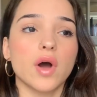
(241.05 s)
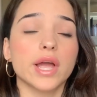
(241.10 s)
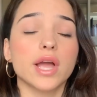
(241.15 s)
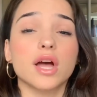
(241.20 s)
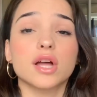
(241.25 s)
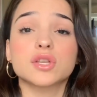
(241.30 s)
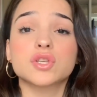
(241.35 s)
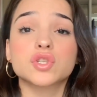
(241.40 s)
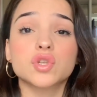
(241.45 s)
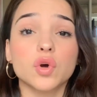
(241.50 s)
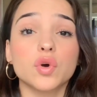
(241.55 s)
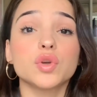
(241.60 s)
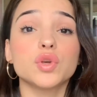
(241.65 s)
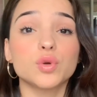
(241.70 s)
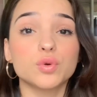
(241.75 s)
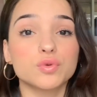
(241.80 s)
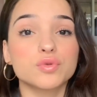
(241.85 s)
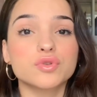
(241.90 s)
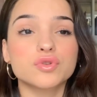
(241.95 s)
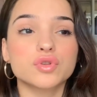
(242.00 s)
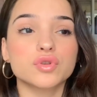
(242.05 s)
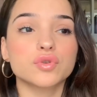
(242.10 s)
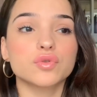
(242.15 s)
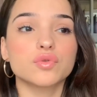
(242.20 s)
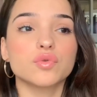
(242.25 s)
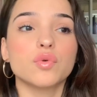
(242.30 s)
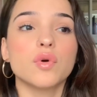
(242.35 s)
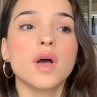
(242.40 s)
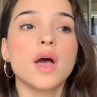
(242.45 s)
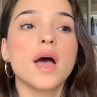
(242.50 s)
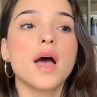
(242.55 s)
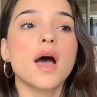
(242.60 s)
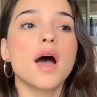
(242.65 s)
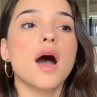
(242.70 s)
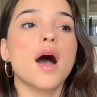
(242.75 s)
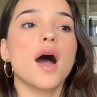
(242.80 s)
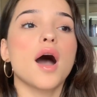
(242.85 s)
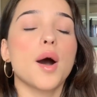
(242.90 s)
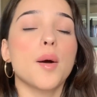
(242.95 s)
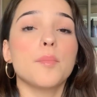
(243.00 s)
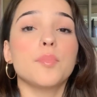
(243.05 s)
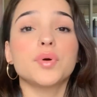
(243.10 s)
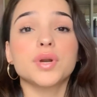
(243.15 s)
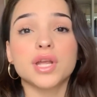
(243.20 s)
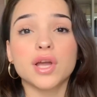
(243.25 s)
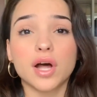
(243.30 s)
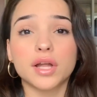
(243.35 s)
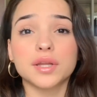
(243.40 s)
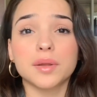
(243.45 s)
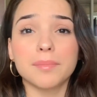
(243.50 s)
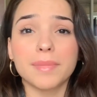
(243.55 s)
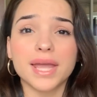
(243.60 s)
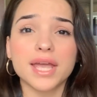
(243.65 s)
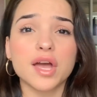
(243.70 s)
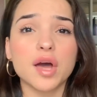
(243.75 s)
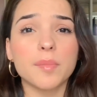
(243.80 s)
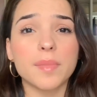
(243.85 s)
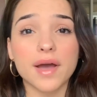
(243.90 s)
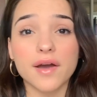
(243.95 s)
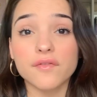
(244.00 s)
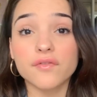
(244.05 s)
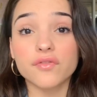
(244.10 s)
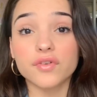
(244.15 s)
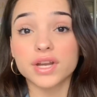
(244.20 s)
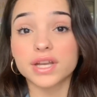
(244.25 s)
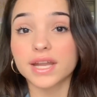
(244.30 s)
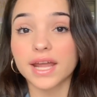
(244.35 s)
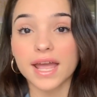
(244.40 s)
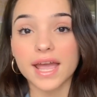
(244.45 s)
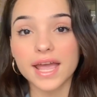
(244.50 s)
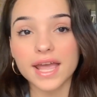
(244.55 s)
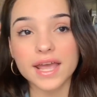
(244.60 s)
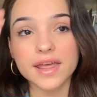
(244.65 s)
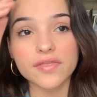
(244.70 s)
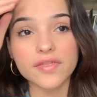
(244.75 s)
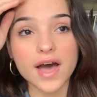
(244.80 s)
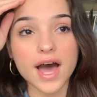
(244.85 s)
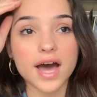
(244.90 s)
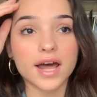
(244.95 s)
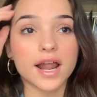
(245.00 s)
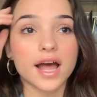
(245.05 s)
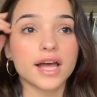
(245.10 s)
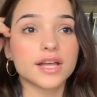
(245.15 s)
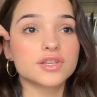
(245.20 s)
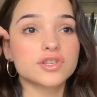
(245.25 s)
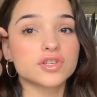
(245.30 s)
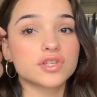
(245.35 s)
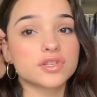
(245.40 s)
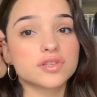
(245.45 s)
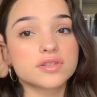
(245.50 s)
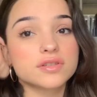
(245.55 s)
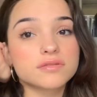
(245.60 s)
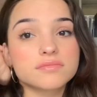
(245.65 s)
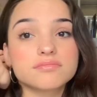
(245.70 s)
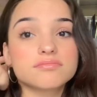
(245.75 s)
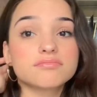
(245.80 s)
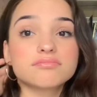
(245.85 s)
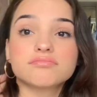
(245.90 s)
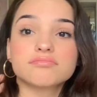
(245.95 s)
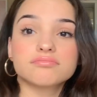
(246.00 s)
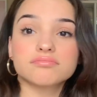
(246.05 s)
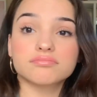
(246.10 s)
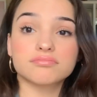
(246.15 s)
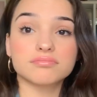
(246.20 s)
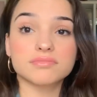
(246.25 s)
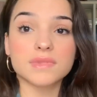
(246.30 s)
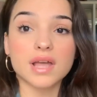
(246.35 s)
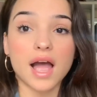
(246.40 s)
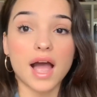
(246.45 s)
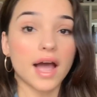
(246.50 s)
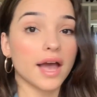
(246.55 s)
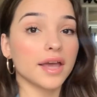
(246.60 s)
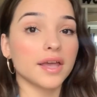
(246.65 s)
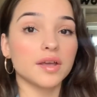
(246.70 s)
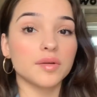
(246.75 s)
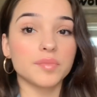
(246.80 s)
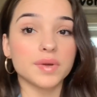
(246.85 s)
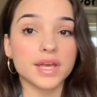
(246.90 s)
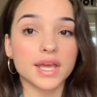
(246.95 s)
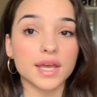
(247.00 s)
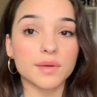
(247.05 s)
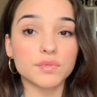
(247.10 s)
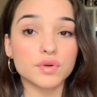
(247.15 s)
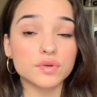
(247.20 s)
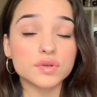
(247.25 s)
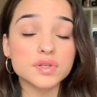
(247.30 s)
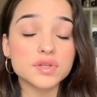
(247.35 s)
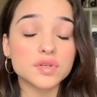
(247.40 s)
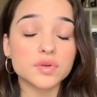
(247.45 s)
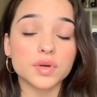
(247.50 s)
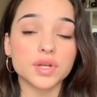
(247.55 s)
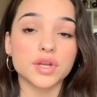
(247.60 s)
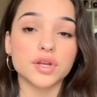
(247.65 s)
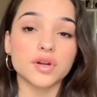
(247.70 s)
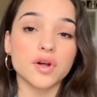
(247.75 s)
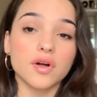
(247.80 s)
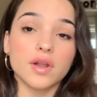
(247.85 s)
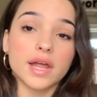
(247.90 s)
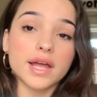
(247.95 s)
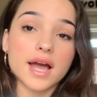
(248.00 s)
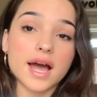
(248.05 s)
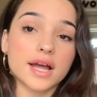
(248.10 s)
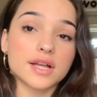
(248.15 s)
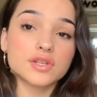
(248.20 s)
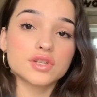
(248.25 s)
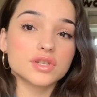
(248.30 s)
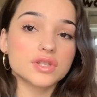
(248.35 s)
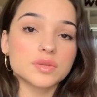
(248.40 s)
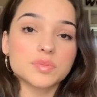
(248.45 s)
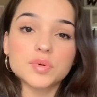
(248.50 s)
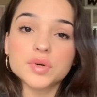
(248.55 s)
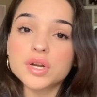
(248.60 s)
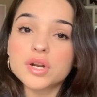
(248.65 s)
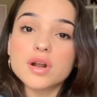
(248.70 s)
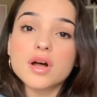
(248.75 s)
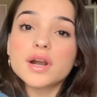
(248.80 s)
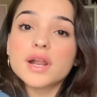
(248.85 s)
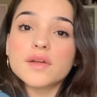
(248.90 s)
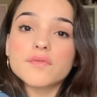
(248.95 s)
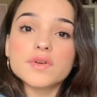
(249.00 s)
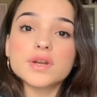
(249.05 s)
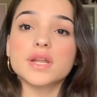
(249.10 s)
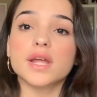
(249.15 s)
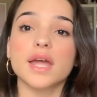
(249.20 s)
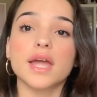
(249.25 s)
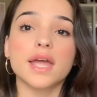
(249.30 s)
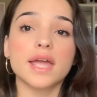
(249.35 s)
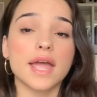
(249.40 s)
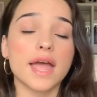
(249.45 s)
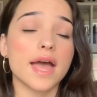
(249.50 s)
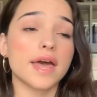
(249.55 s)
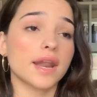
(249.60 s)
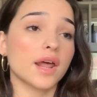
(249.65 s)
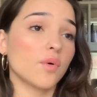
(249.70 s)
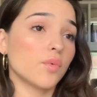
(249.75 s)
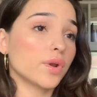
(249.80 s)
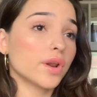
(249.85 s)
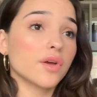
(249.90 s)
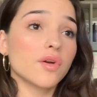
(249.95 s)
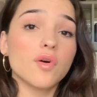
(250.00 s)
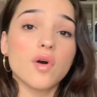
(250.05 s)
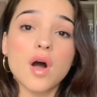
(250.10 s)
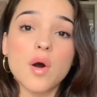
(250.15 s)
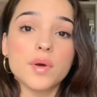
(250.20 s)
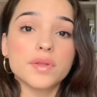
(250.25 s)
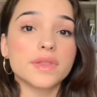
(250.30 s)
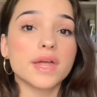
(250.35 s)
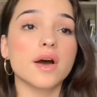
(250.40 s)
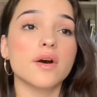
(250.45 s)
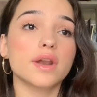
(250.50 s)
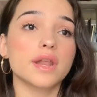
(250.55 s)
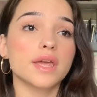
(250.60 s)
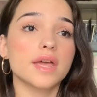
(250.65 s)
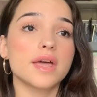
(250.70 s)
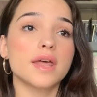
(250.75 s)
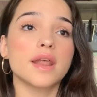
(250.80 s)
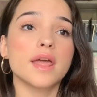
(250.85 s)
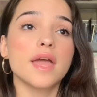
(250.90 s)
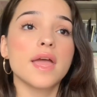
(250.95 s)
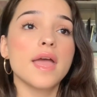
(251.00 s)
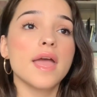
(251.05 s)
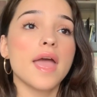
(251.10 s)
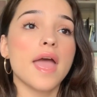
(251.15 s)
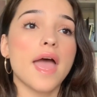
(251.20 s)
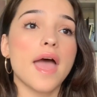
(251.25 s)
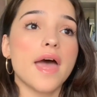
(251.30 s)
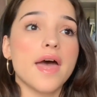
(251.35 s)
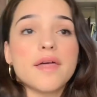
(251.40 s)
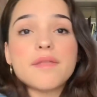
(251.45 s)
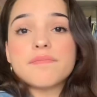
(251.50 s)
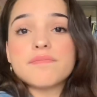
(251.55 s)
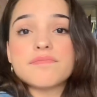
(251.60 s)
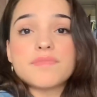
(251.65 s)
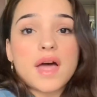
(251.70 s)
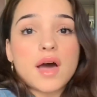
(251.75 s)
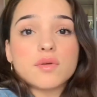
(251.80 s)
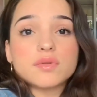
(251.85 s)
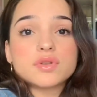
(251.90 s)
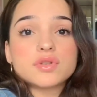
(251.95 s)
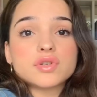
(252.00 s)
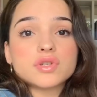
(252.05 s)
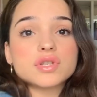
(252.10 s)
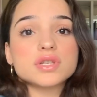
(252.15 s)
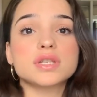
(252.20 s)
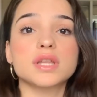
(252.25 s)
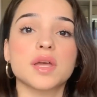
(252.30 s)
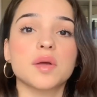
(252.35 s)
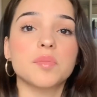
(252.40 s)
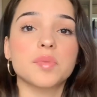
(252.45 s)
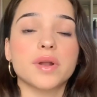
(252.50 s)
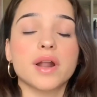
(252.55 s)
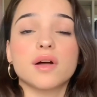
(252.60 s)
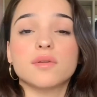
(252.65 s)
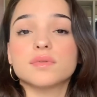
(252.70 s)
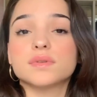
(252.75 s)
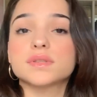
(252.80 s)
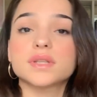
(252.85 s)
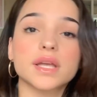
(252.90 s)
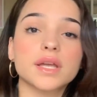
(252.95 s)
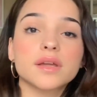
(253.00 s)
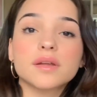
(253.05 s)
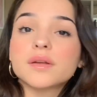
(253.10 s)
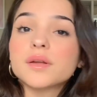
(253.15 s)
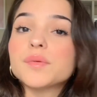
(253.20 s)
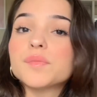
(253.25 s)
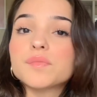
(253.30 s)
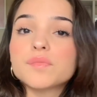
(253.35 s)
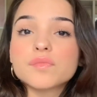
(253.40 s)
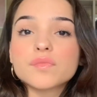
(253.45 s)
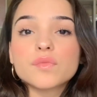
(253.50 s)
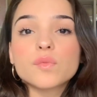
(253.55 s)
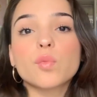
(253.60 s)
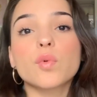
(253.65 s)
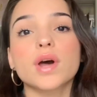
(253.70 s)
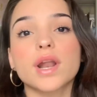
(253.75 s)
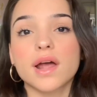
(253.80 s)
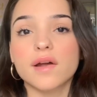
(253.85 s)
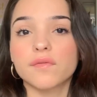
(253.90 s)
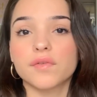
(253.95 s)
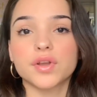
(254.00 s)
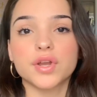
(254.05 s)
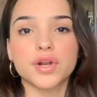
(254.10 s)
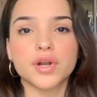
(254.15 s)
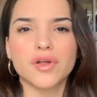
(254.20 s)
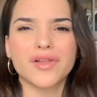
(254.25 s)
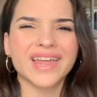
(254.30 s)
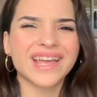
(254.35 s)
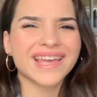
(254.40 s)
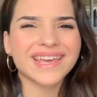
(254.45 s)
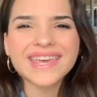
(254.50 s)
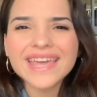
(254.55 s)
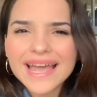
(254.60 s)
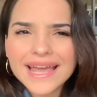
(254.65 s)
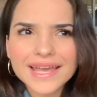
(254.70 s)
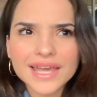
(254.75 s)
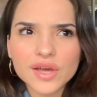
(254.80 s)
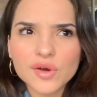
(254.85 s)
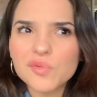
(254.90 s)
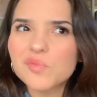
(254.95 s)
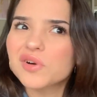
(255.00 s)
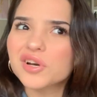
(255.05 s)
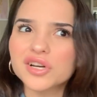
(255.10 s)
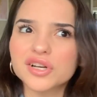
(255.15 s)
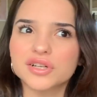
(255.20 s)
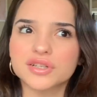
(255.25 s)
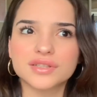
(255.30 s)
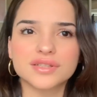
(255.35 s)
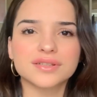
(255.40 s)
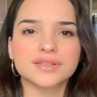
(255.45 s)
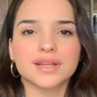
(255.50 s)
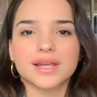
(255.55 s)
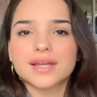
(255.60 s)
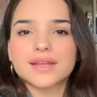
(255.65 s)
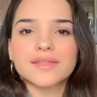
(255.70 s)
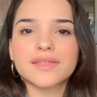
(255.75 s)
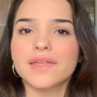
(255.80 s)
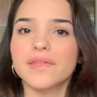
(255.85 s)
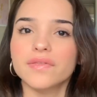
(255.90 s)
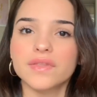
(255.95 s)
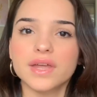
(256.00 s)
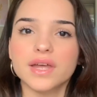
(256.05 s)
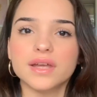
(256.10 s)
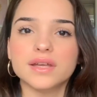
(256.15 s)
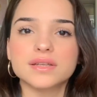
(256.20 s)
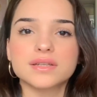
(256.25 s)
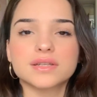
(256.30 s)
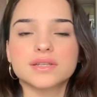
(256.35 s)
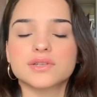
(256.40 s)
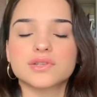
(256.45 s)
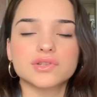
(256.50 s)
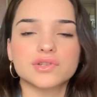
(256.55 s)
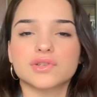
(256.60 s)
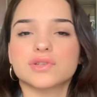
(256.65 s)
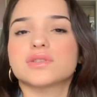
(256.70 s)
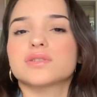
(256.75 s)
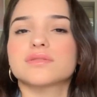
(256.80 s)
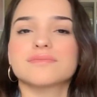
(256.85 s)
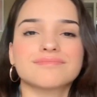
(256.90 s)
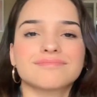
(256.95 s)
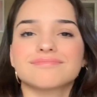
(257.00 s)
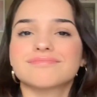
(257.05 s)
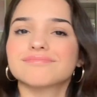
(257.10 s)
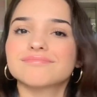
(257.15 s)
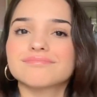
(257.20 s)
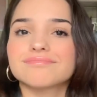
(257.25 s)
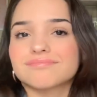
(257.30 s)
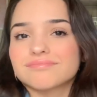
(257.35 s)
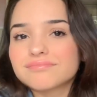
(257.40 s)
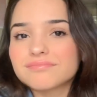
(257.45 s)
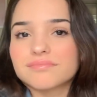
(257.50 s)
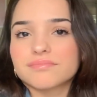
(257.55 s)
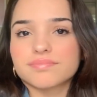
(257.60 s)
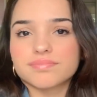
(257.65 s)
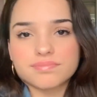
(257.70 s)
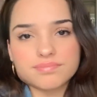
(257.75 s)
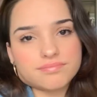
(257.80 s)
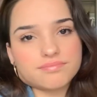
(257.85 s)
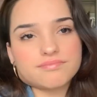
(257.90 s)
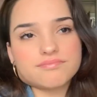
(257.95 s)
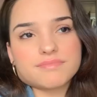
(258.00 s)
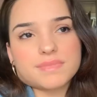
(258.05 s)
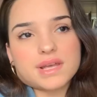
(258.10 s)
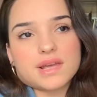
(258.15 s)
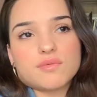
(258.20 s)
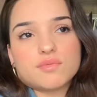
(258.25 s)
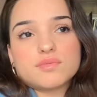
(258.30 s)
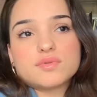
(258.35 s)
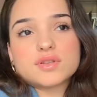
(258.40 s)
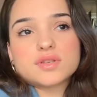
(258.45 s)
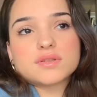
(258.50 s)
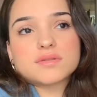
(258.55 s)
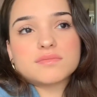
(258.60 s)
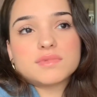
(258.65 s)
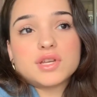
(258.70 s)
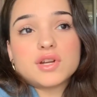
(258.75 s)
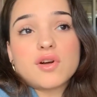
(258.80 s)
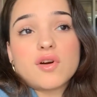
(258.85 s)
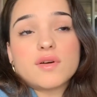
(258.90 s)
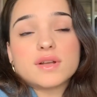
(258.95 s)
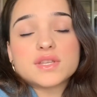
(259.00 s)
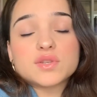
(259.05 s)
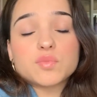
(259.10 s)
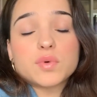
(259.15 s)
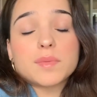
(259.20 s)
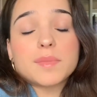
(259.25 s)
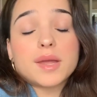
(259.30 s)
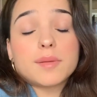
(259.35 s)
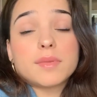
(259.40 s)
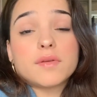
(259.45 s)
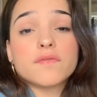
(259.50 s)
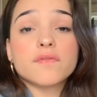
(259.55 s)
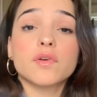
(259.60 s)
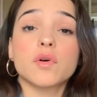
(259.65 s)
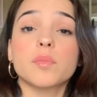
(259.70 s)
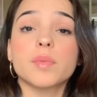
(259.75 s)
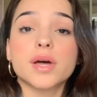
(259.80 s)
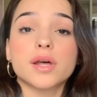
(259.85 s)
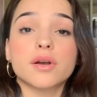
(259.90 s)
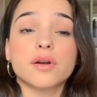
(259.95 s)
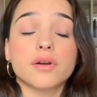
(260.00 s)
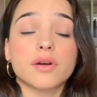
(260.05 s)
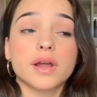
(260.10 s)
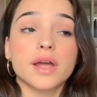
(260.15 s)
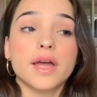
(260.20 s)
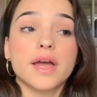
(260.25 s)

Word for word: I got so used to putting on the makeup every day that I became used to it, you know. Like, I just put it on every day and I wouldn't go out without it. And that was just it. But I was like, whatever, you know, like, it can't get worse, like, than this. It's just, it was, you know, it's what made me feel better.